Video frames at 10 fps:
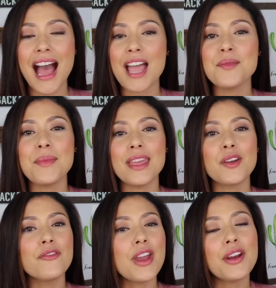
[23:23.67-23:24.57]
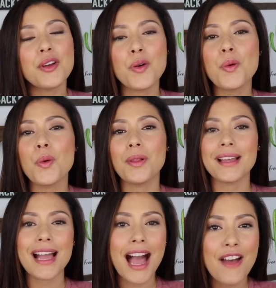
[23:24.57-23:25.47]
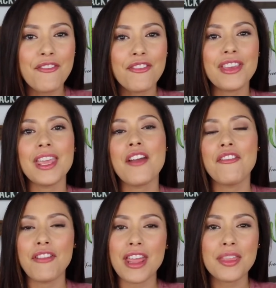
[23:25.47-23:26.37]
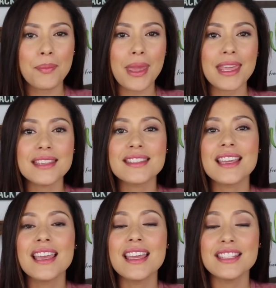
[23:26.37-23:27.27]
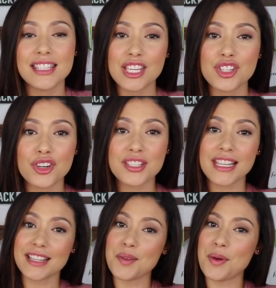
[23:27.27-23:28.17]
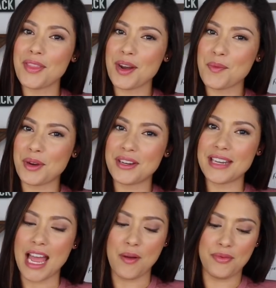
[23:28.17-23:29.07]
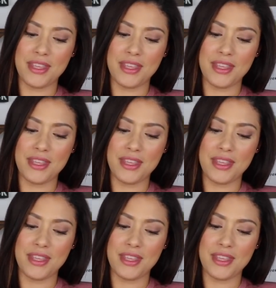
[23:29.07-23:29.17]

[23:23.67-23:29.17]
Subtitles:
I make very cool, comfy, faith-based t-shirts like the one that I'm wearing now.